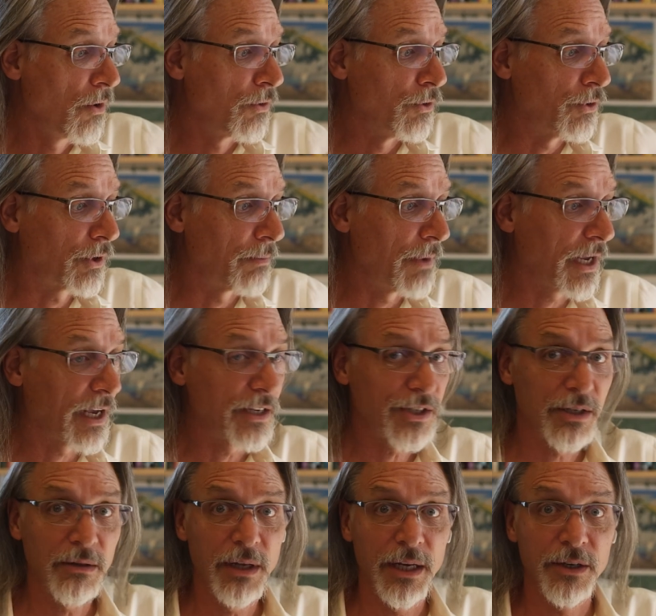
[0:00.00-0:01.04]
You can make
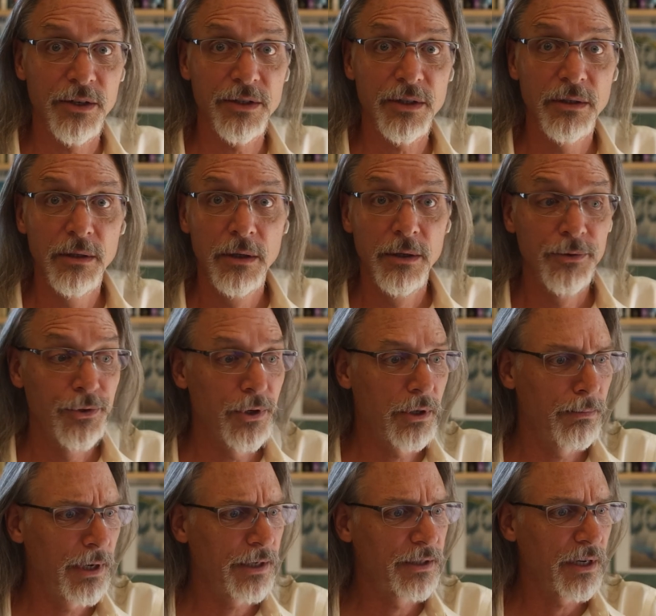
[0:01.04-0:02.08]
escalators. You
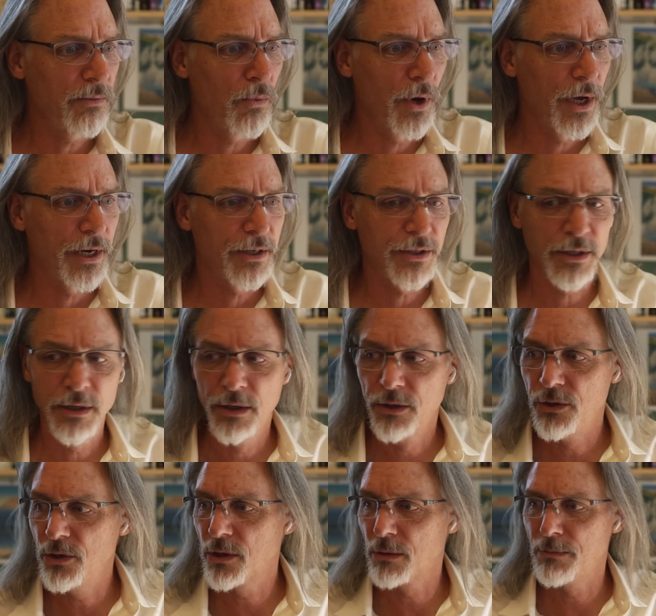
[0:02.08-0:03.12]
can make dumbwaiters.
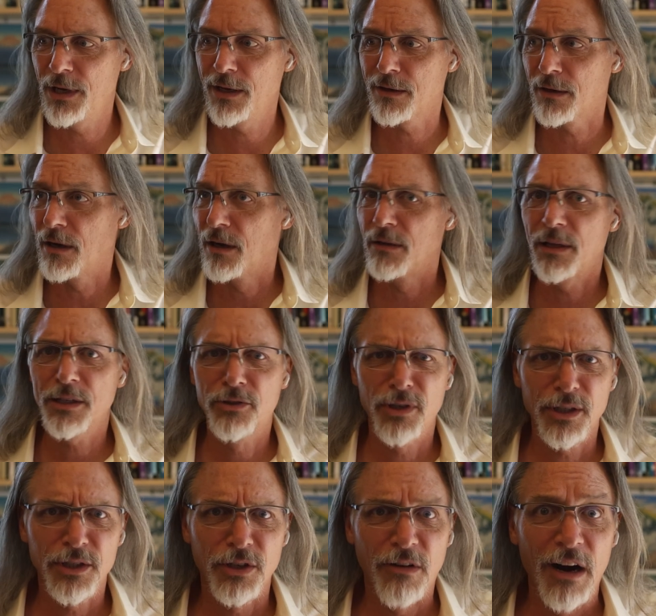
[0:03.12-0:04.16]
You can make
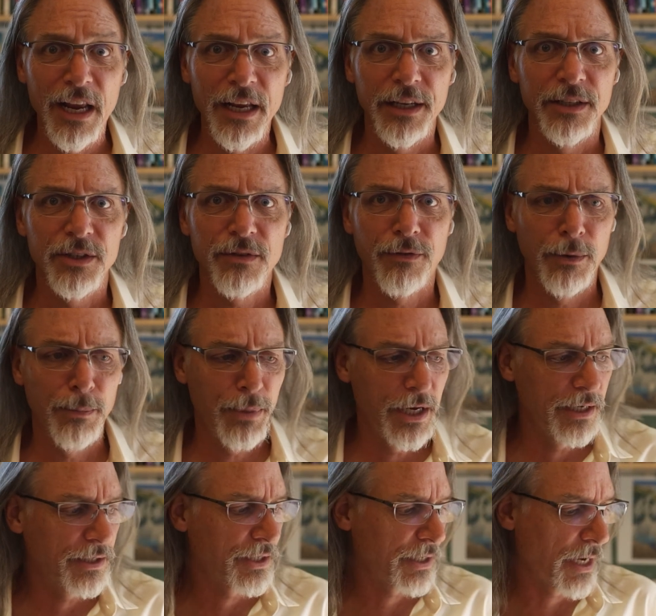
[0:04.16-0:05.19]
electric trains, for
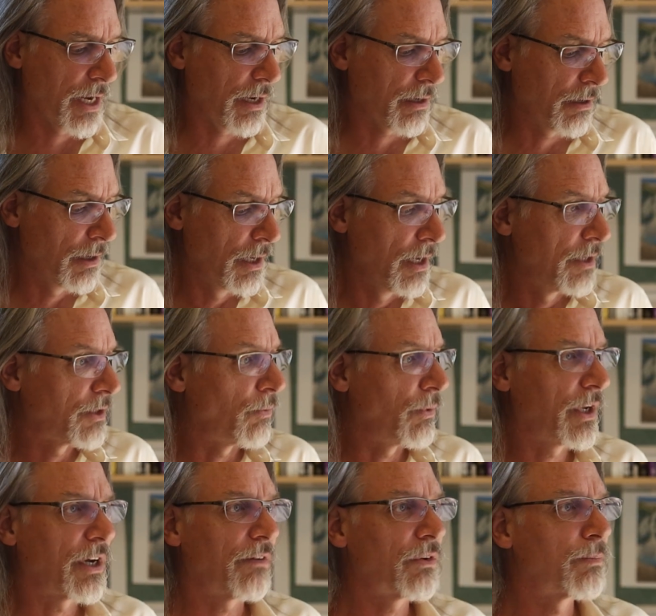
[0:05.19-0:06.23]
Pete's sake. Do we
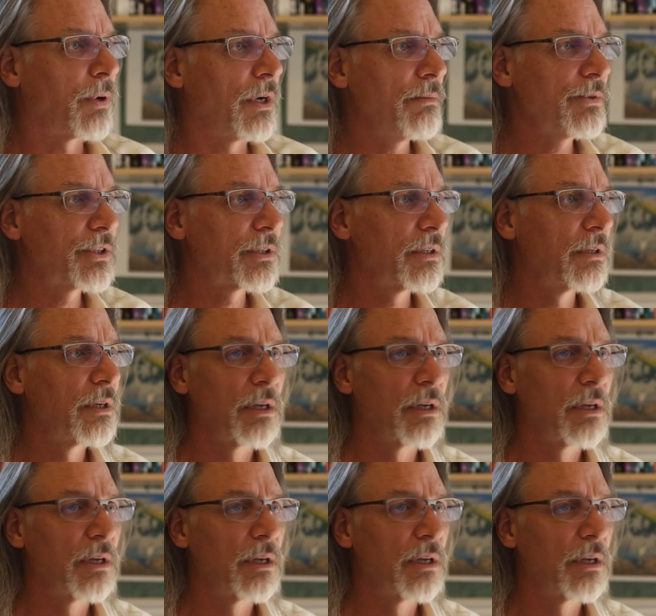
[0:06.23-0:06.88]
cover pumps?